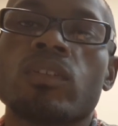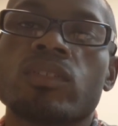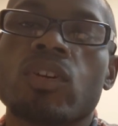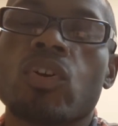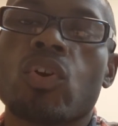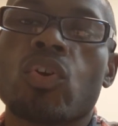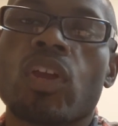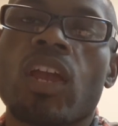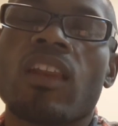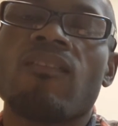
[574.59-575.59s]
stuck or you
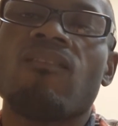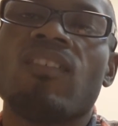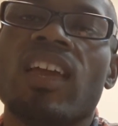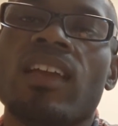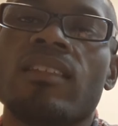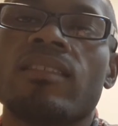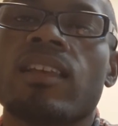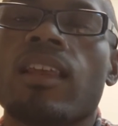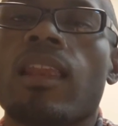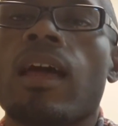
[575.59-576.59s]
can't advance
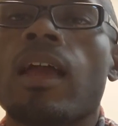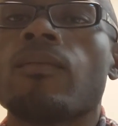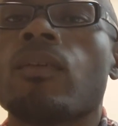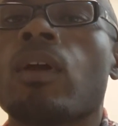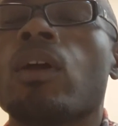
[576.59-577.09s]
in life,